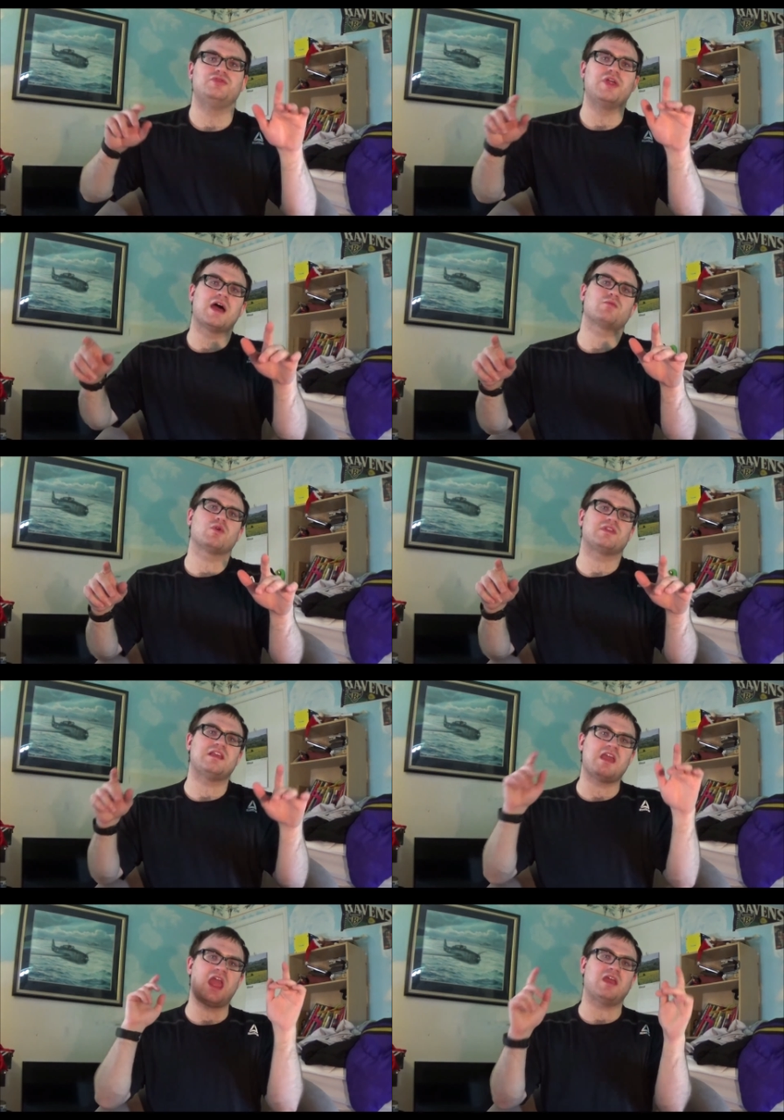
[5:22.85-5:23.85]
That was
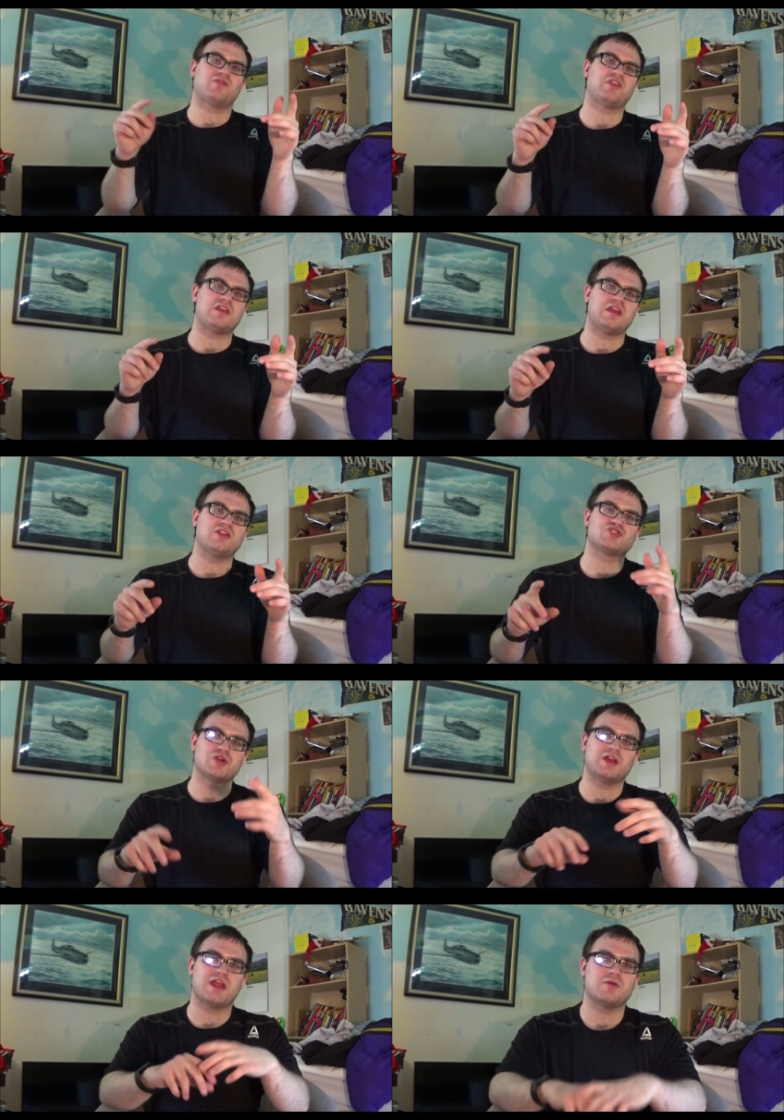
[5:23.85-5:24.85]
the AFC East
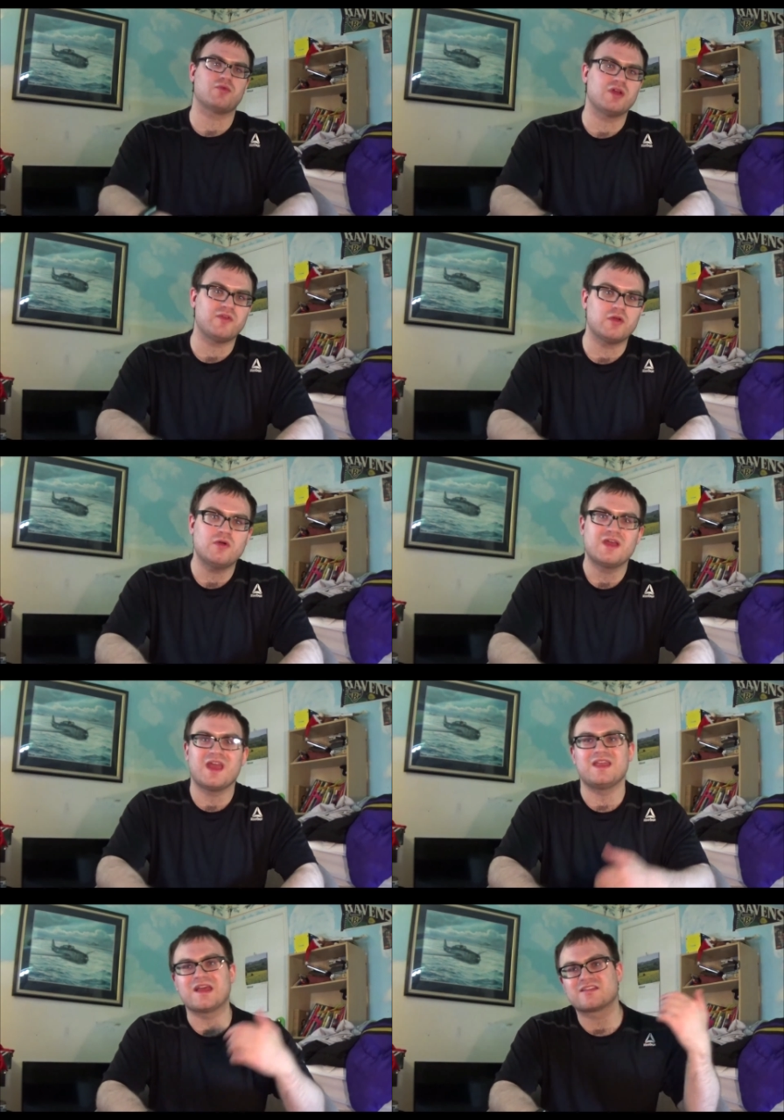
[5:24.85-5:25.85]
training camp preview,
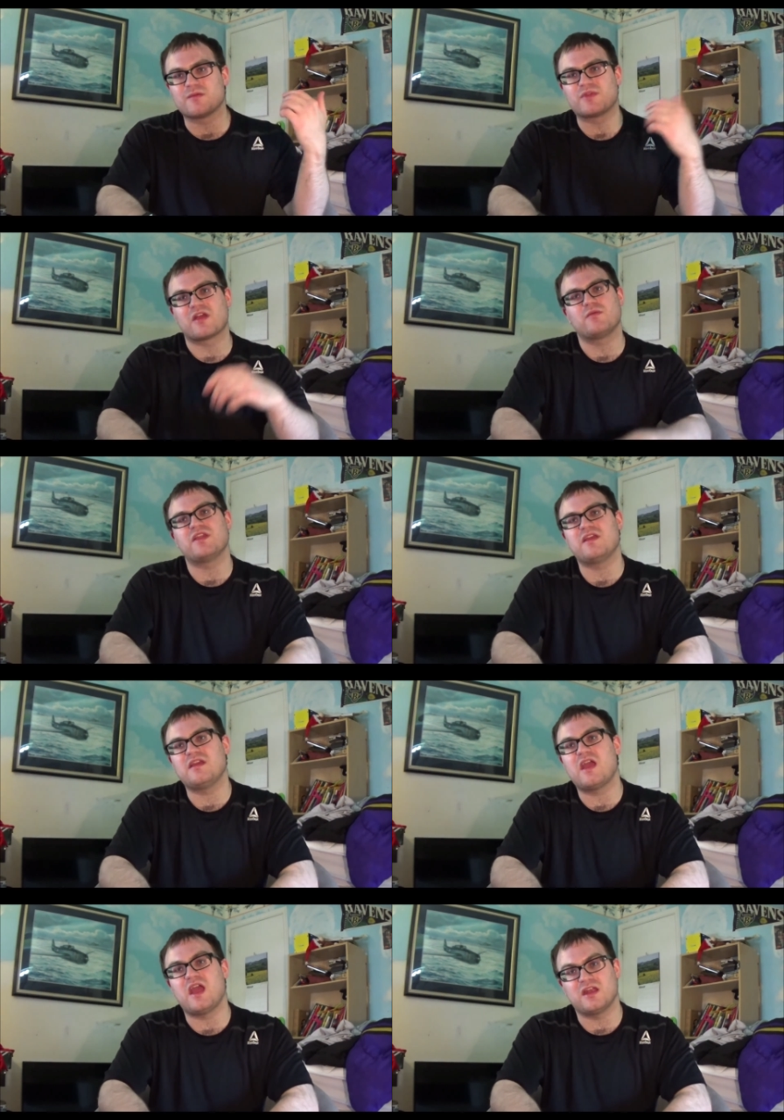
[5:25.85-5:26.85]
and next up is going to be
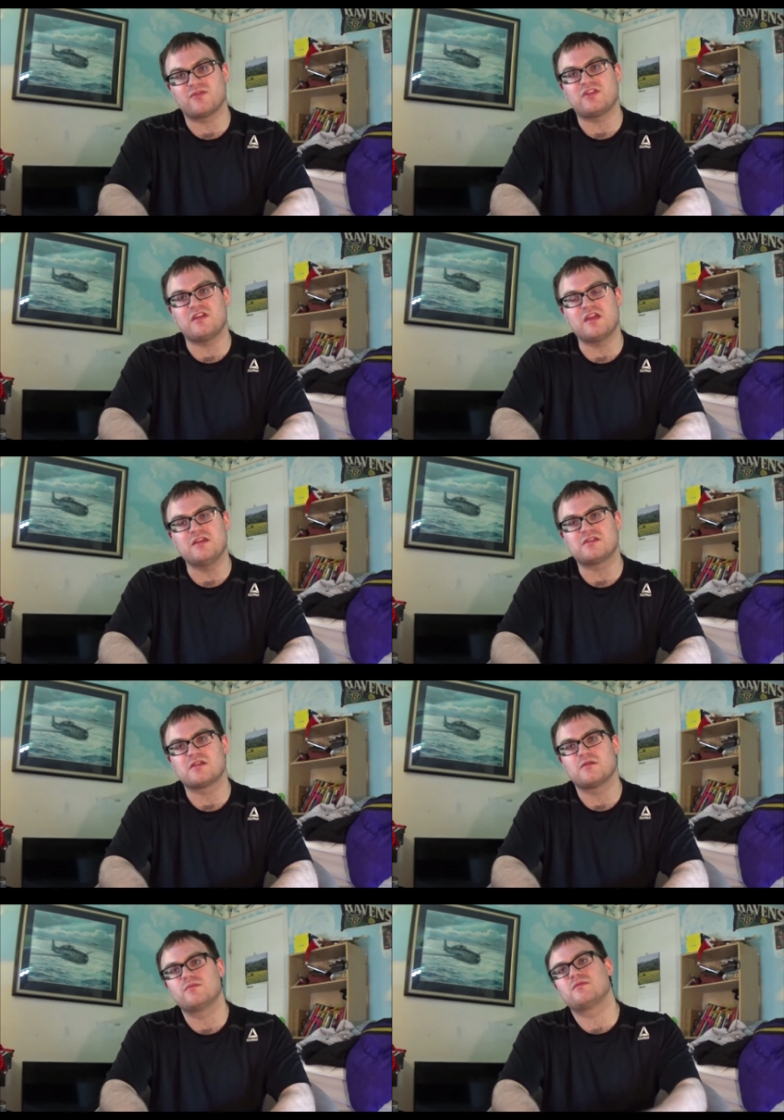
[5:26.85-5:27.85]
the NFC
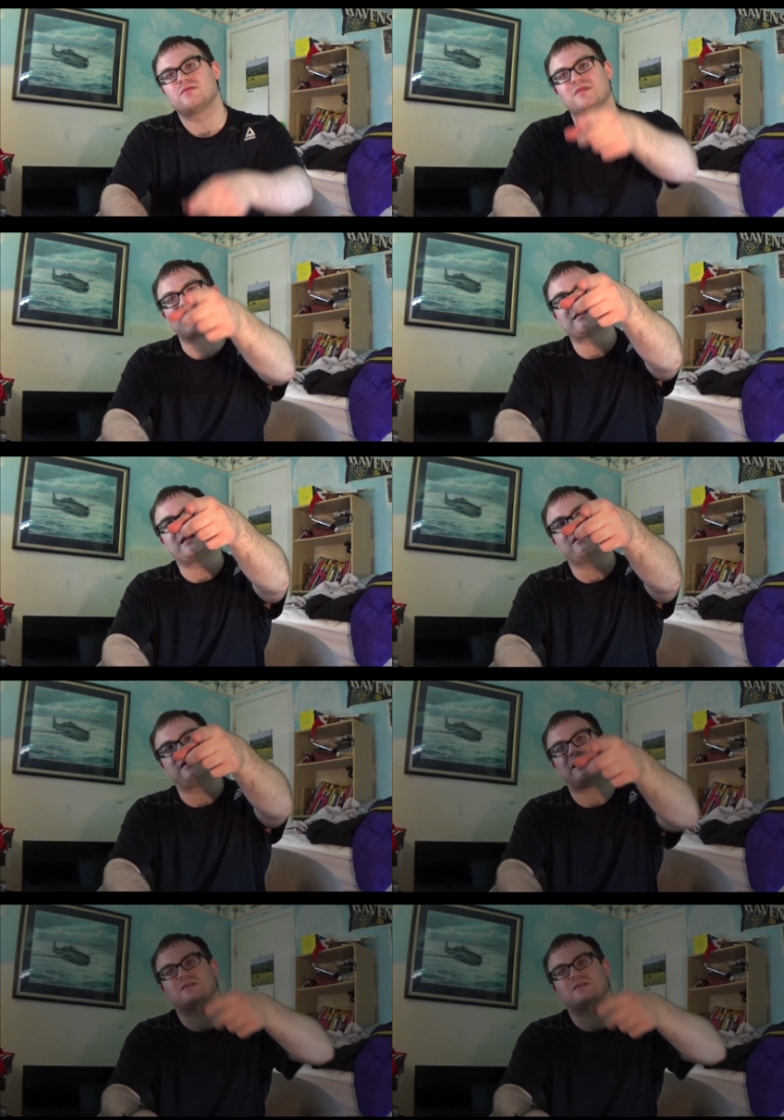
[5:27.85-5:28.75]
East. I'll see you then.